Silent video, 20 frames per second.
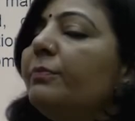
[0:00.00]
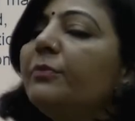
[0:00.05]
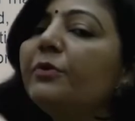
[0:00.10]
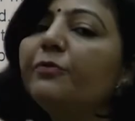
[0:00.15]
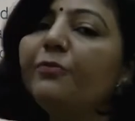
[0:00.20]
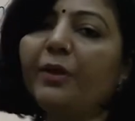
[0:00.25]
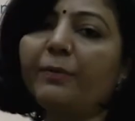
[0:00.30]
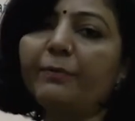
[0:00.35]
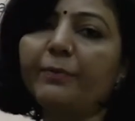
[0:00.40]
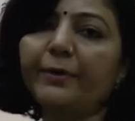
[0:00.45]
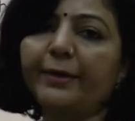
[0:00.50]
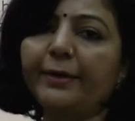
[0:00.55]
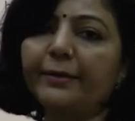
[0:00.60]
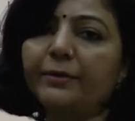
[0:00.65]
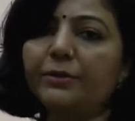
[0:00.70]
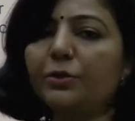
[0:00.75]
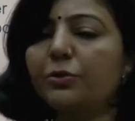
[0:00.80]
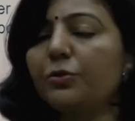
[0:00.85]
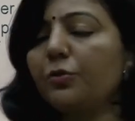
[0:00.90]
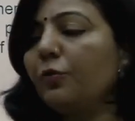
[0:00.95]
the wave
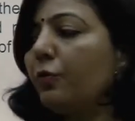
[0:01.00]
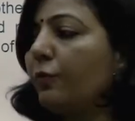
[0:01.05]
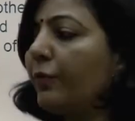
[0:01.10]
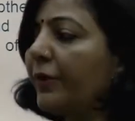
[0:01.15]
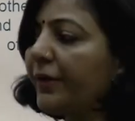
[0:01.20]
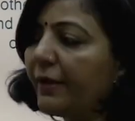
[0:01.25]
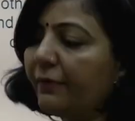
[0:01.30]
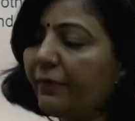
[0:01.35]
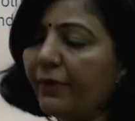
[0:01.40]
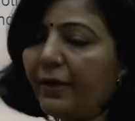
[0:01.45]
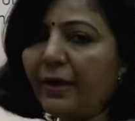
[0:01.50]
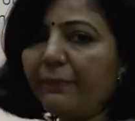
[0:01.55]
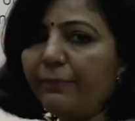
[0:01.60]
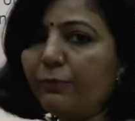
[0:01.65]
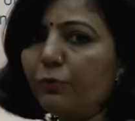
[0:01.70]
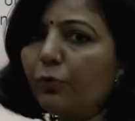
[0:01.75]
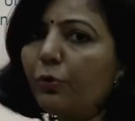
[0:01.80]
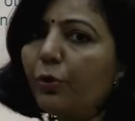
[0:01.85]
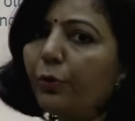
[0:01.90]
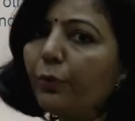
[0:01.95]
character. So, whatever I have
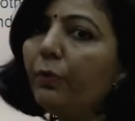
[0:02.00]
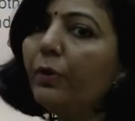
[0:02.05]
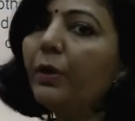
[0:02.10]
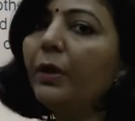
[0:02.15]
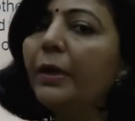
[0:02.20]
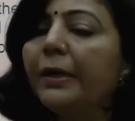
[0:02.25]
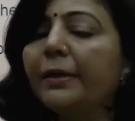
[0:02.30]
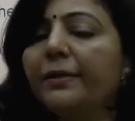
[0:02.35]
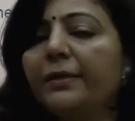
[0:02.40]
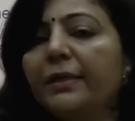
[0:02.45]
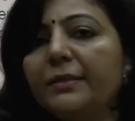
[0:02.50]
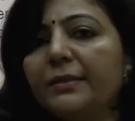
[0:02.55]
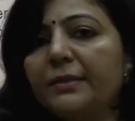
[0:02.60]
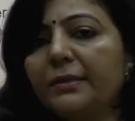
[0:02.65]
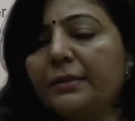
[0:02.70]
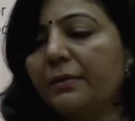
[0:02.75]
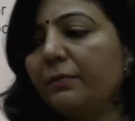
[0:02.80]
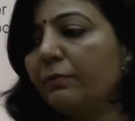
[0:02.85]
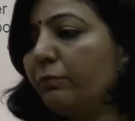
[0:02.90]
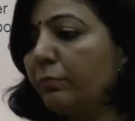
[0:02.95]
told you that
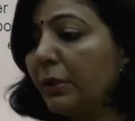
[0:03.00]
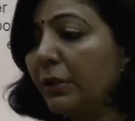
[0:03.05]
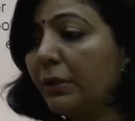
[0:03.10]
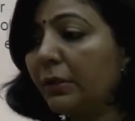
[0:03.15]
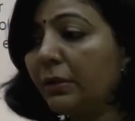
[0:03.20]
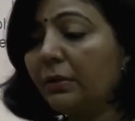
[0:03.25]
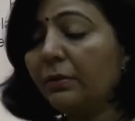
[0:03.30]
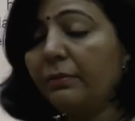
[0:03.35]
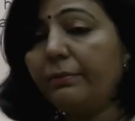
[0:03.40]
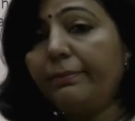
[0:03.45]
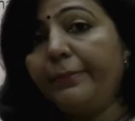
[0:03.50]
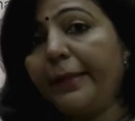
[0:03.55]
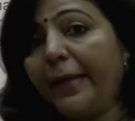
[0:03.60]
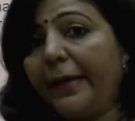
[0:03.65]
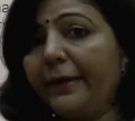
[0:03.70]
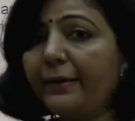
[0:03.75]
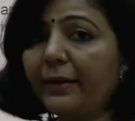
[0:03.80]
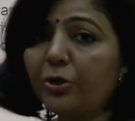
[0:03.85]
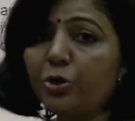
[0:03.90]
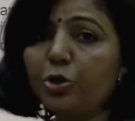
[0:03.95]
uh, uh,
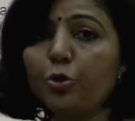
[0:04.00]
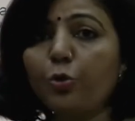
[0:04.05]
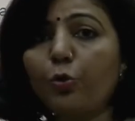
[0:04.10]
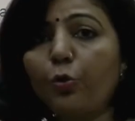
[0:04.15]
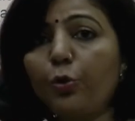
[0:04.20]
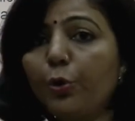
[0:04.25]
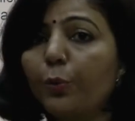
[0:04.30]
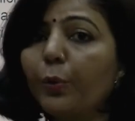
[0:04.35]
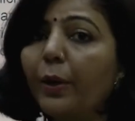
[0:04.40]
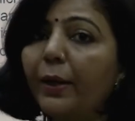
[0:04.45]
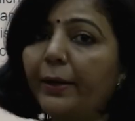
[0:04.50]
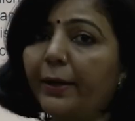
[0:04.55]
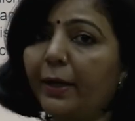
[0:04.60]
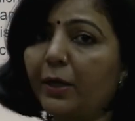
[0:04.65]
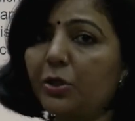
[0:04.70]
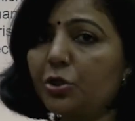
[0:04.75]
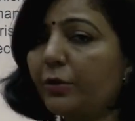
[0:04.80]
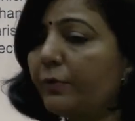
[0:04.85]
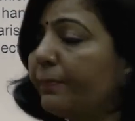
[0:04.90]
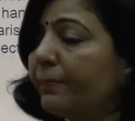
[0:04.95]
light can show dual nature,